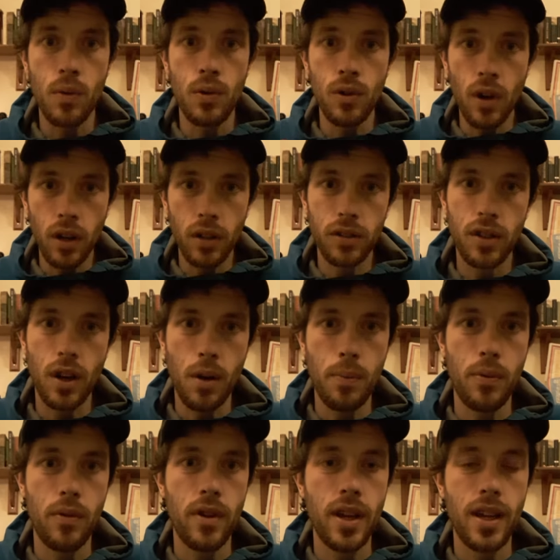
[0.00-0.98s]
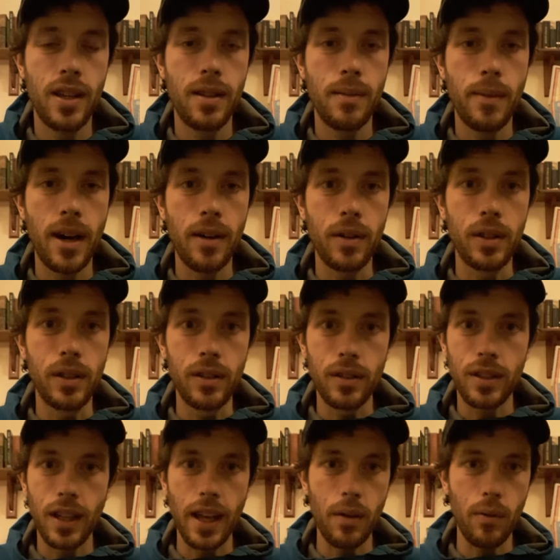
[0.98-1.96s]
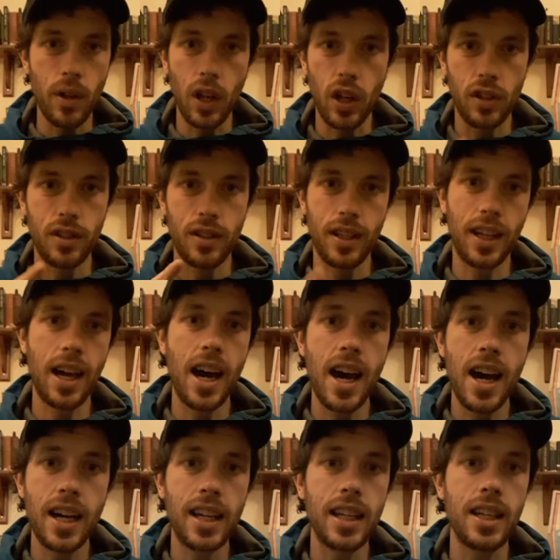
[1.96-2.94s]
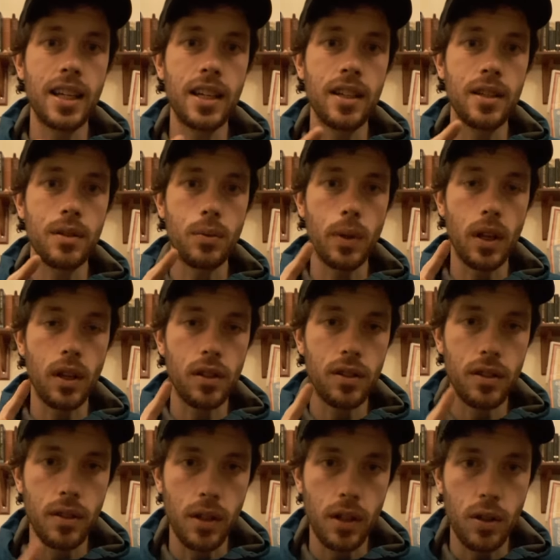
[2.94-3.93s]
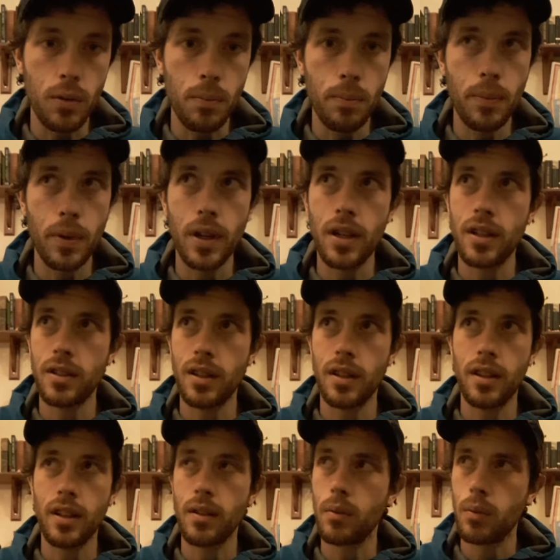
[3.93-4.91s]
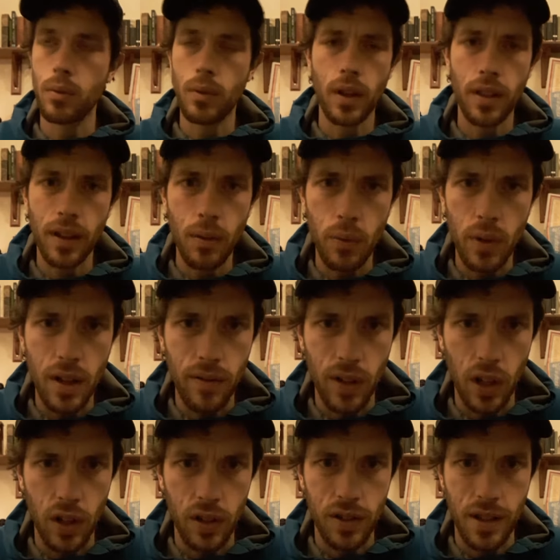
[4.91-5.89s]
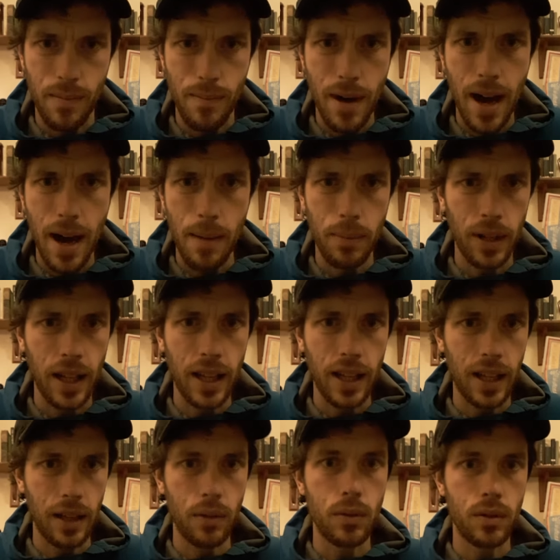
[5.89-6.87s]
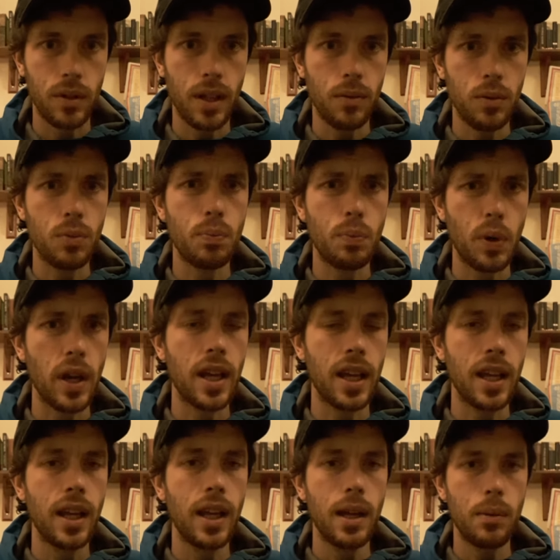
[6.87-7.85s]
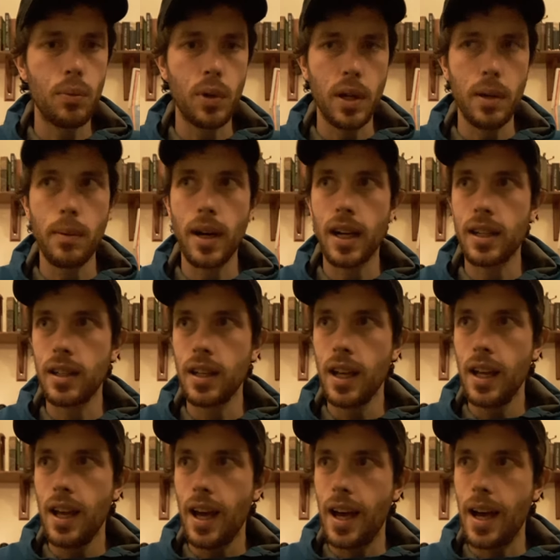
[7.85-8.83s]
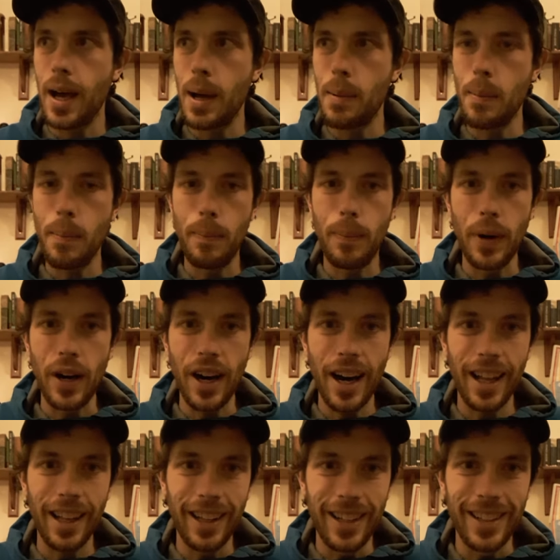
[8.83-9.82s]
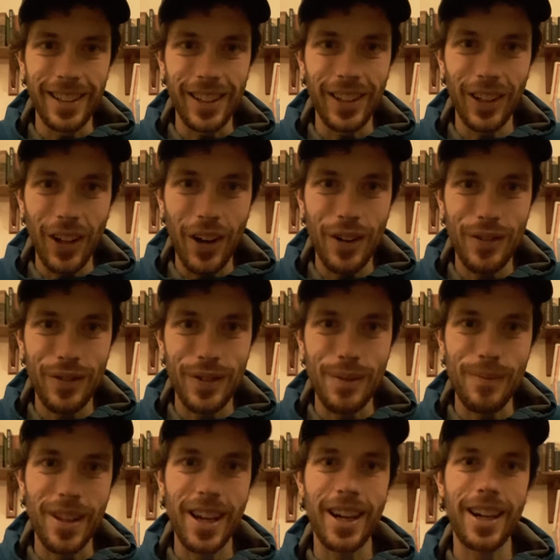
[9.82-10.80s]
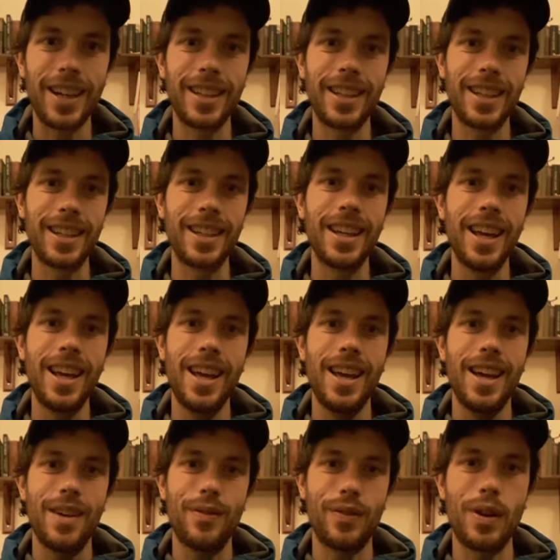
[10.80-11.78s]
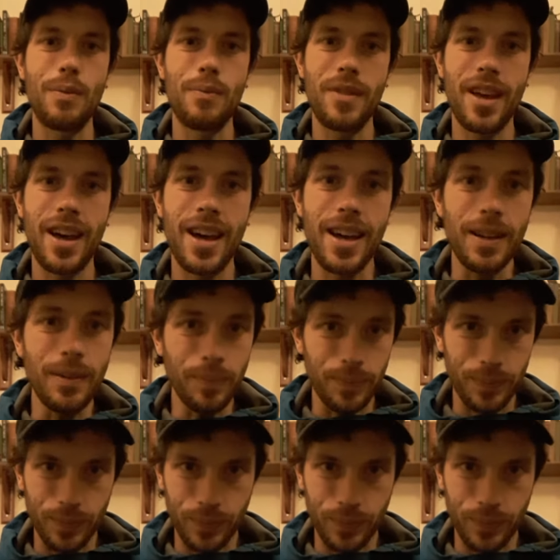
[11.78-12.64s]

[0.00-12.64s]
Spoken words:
not to operate in the mountains. Like, we lost the car keys, we lost the compass. I think we even lost the map. Like, it was pretty bad. But I learned a lot from that, and then from there,